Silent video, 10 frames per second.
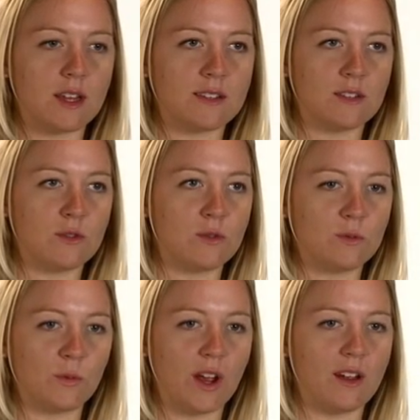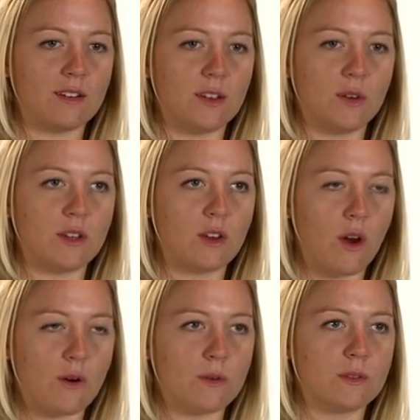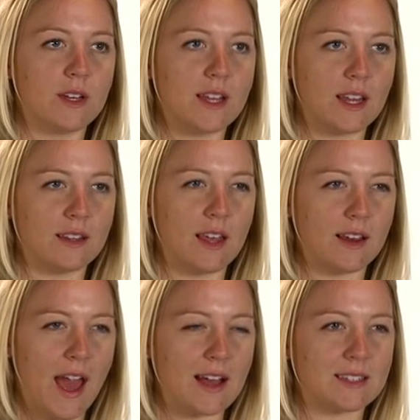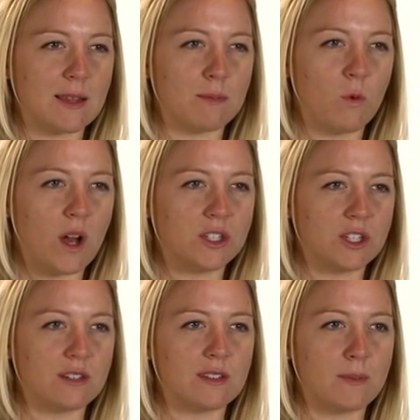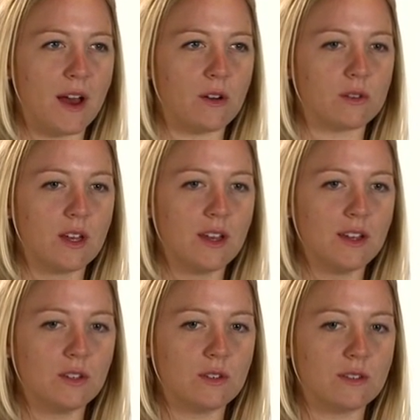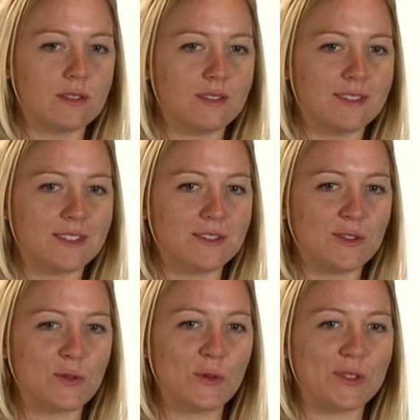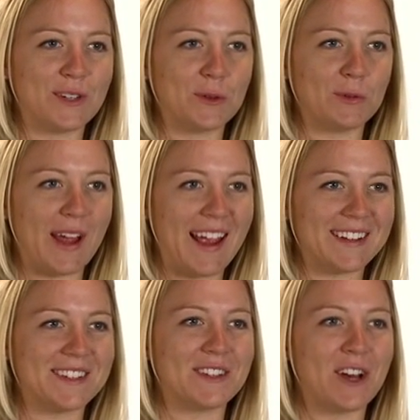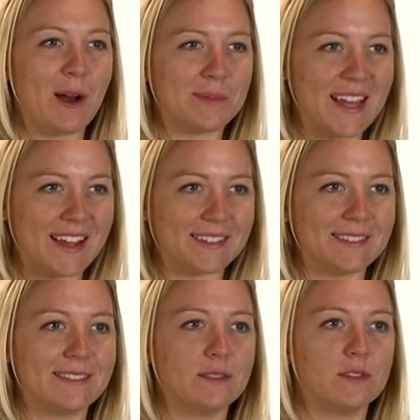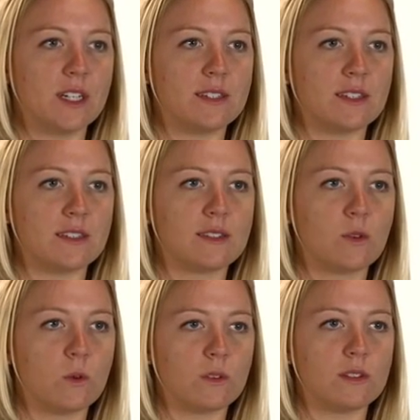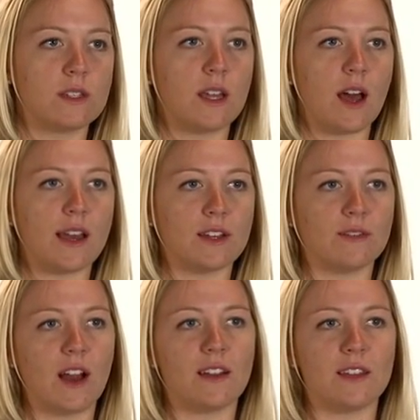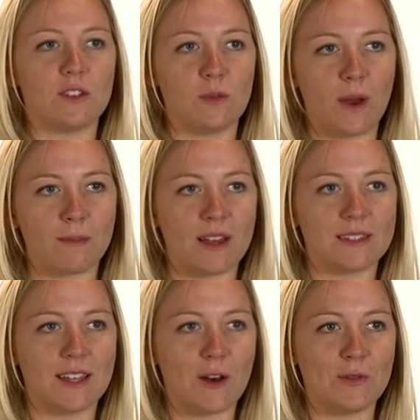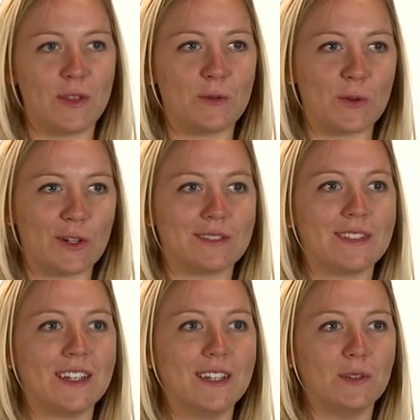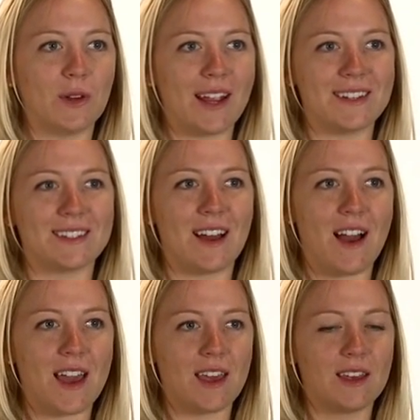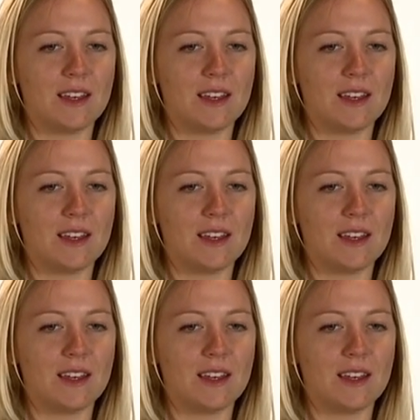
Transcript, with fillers: an institution where you could go and they asked them questions about schools that were ranked in the top ten versus schools that I could have gotten into by myself that weren't ranked as high.